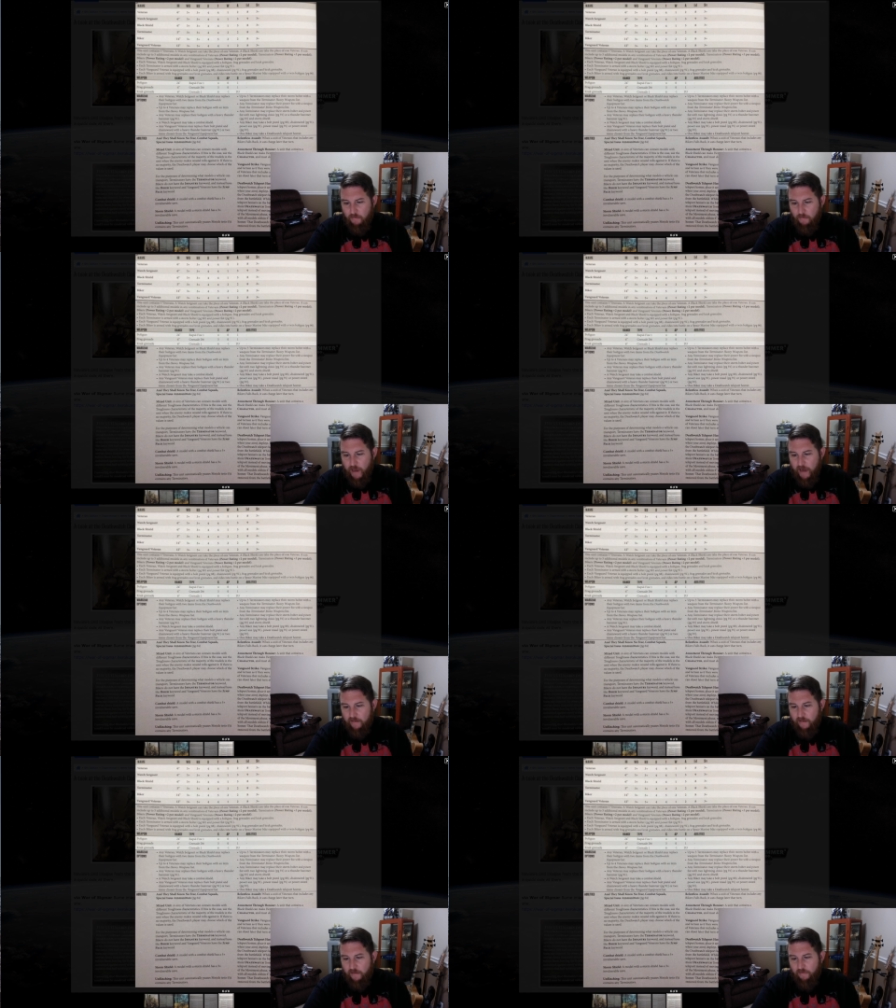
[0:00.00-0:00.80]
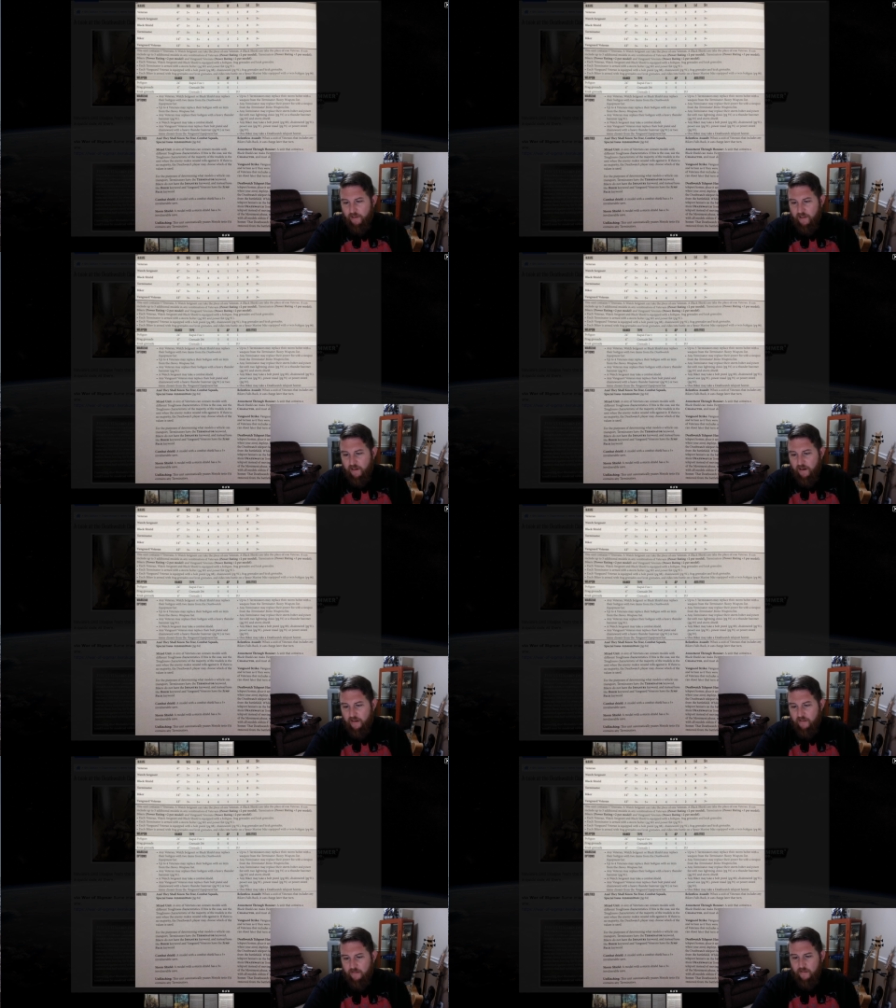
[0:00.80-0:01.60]
Maxim
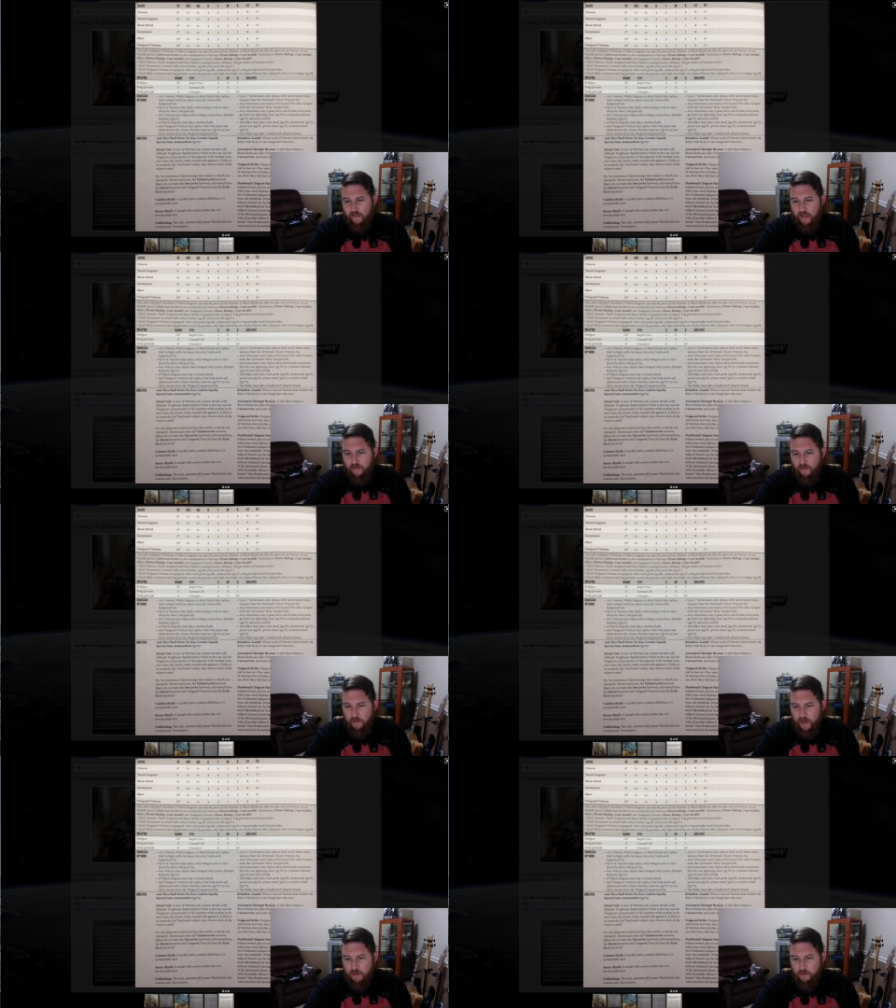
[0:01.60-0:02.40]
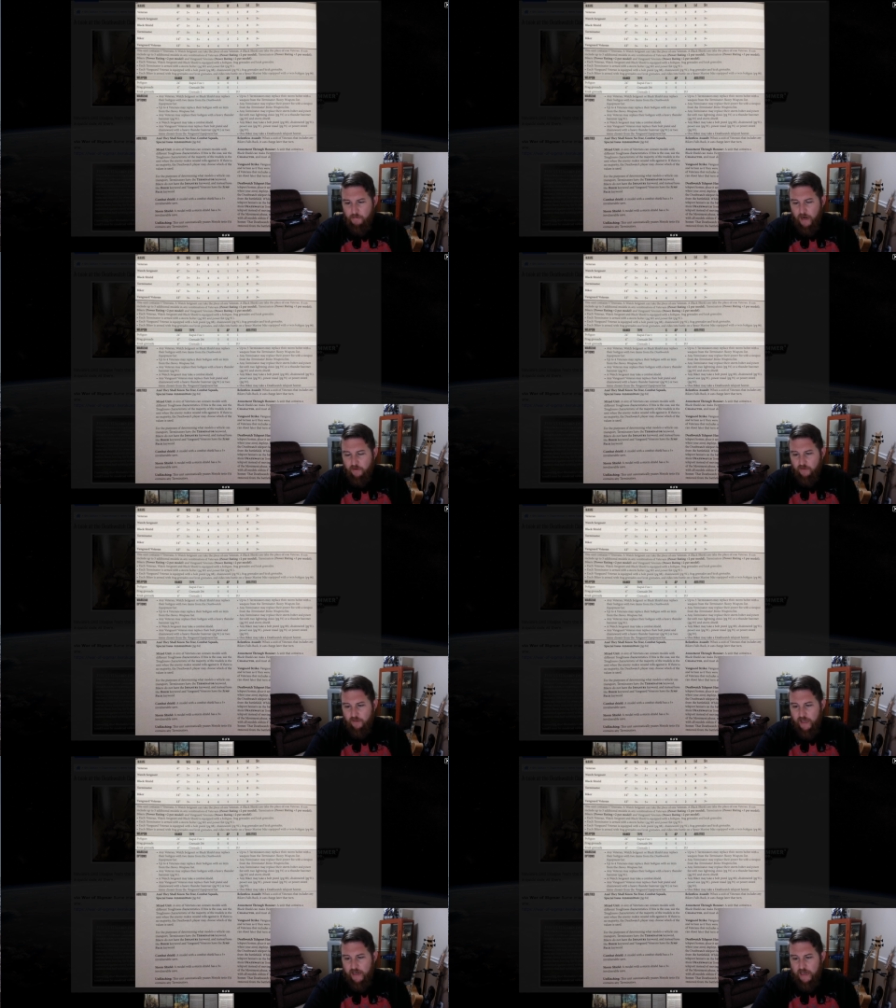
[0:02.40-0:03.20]
Valeres, thank you very much.
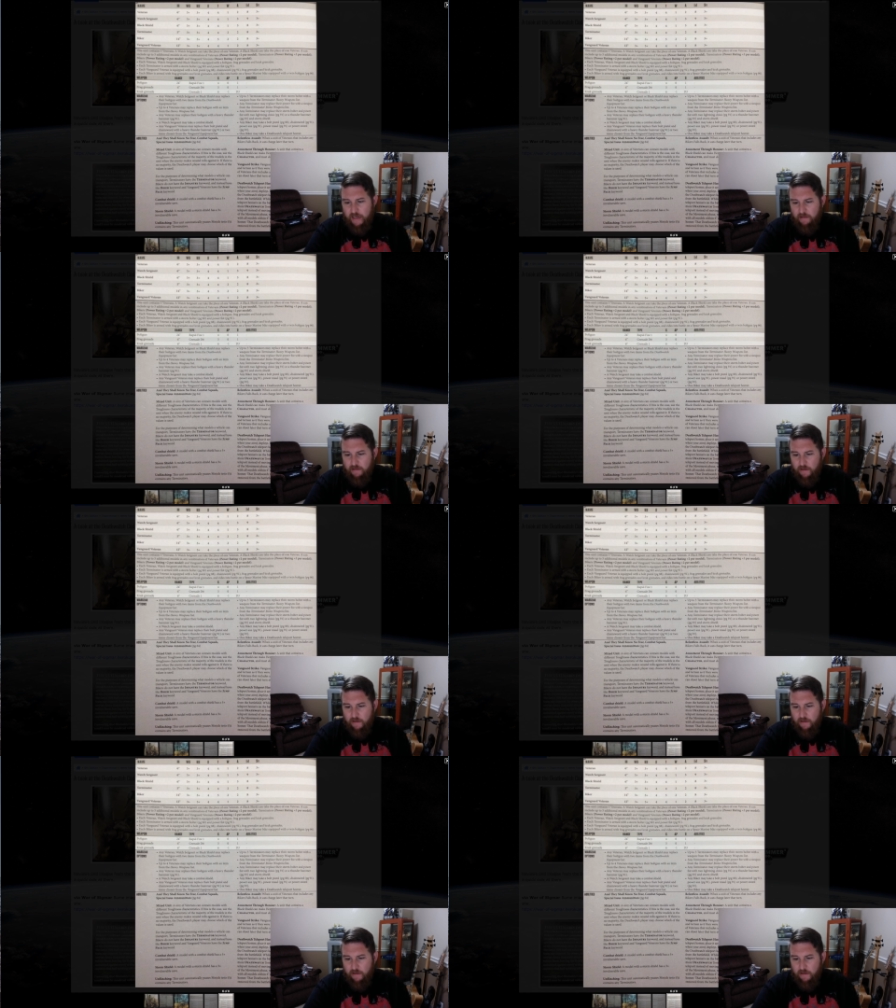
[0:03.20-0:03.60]
Paustani,